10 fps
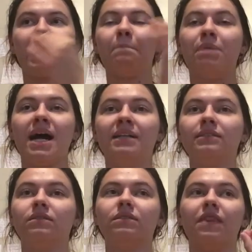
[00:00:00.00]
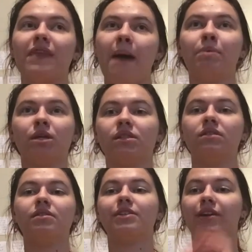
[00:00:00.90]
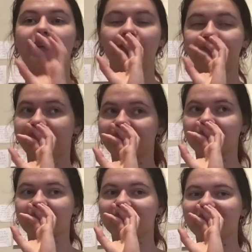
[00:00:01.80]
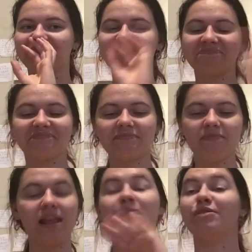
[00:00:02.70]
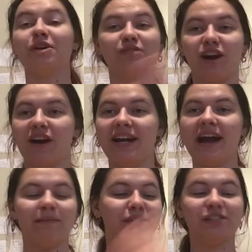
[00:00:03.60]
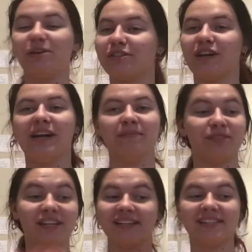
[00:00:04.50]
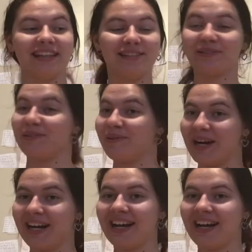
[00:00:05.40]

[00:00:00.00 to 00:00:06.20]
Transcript: But that person started, I'm so sorry. I'm just gonna say this real quick.